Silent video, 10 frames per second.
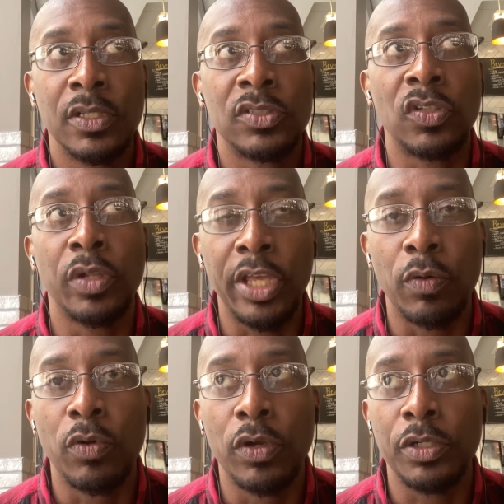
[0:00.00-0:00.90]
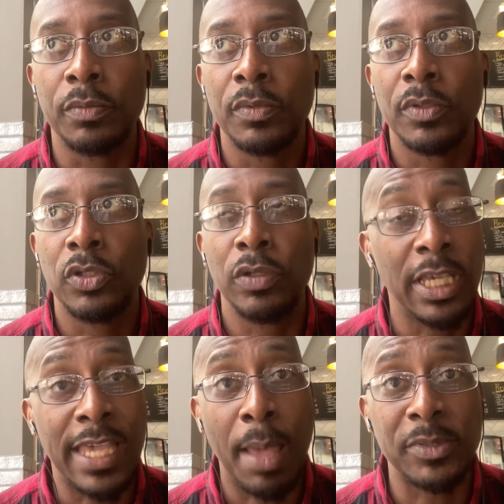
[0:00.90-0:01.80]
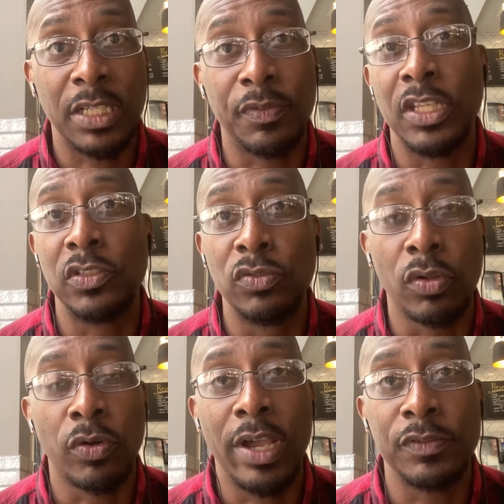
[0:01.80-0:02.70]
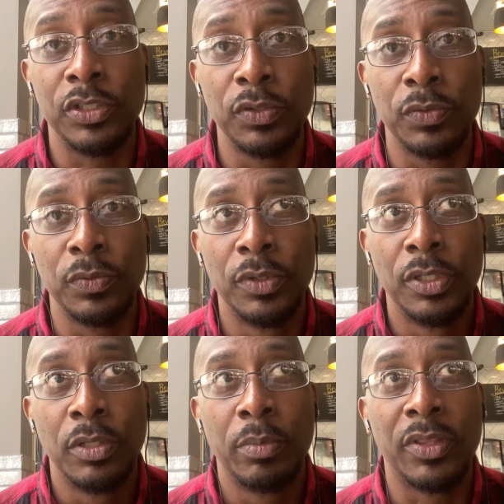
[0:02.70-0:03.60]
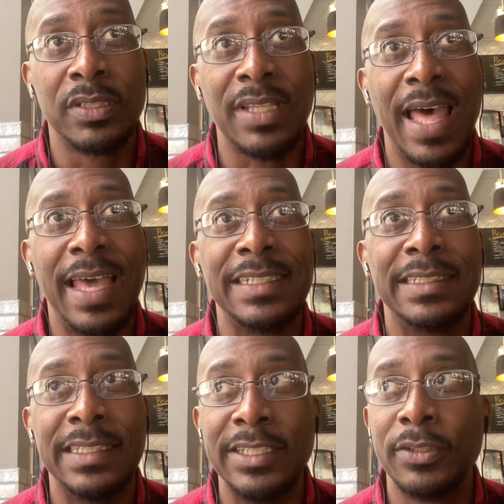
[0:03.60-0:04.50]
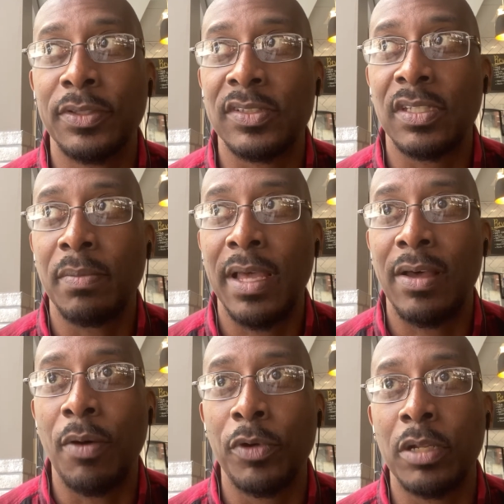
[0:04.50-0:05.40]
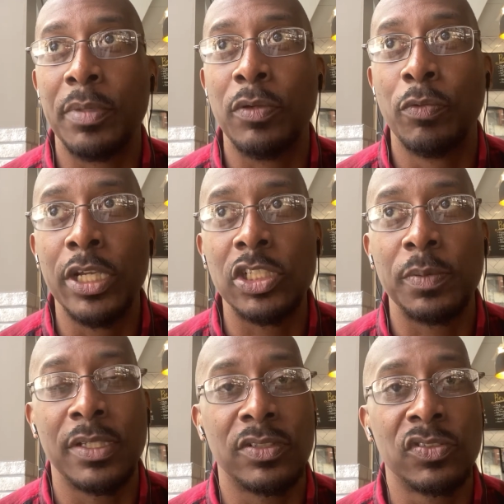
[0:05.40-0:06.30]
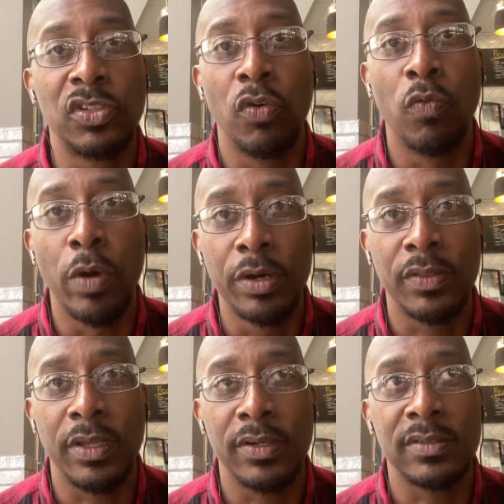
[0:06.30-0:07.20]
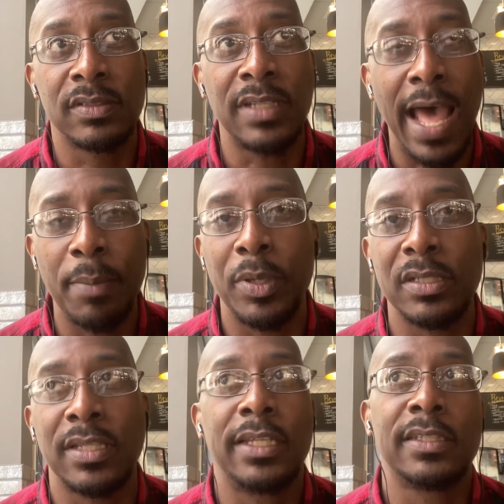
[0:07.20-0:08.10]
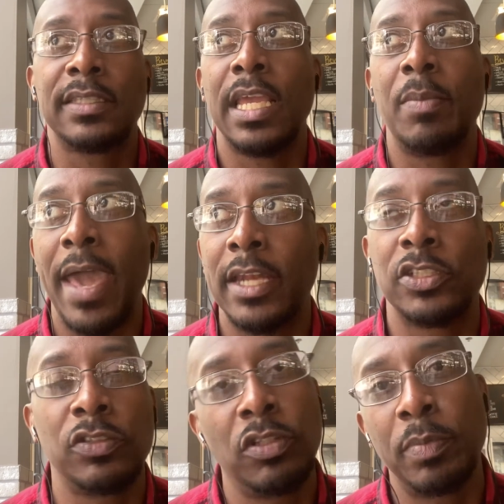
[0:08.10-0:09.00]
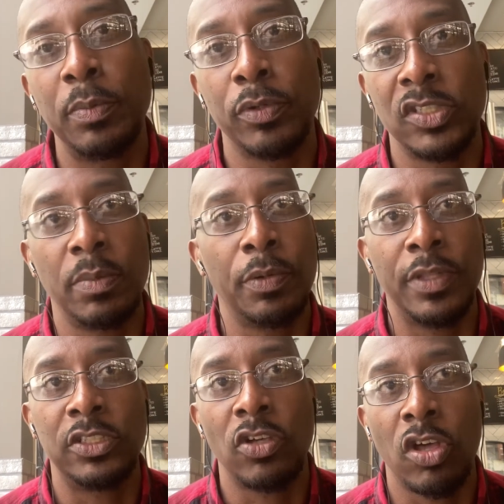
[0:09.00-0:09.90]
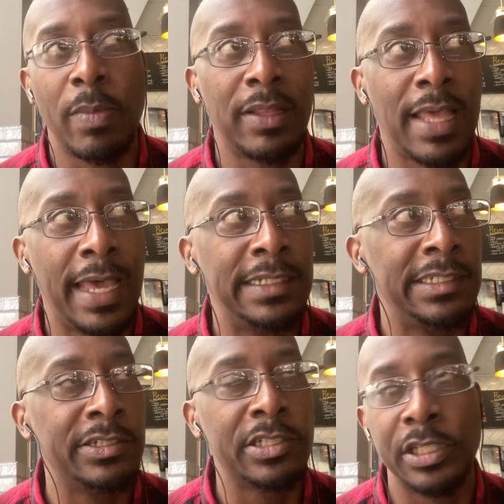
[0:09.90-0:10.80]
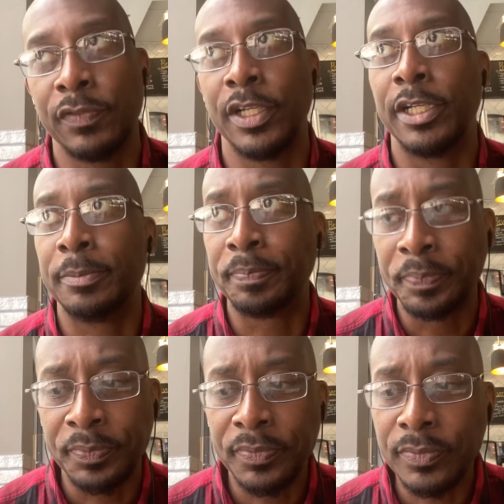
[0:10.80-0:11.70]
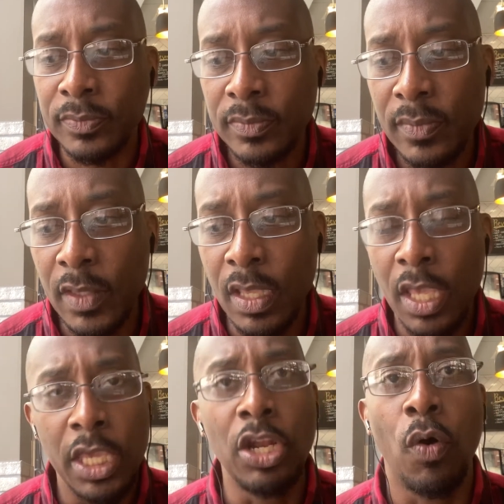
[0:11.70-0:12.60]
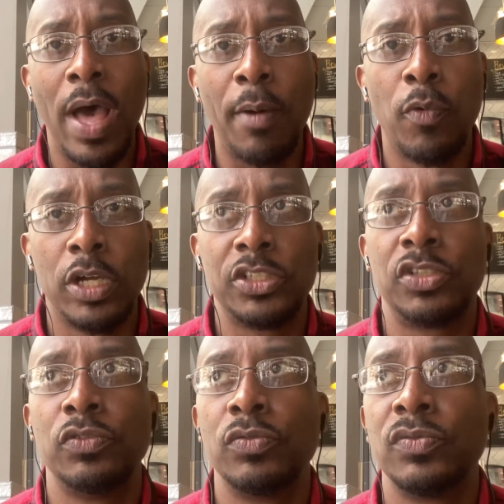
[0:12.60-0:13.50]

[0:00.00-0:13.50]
So later on, you can get compensated for things you no longer have to do. But this ideal that somehow I want to be rich because there's no work there, stop it. It's like the same attitude that people exhibit when they talk about the ideal of, um, you know, I want to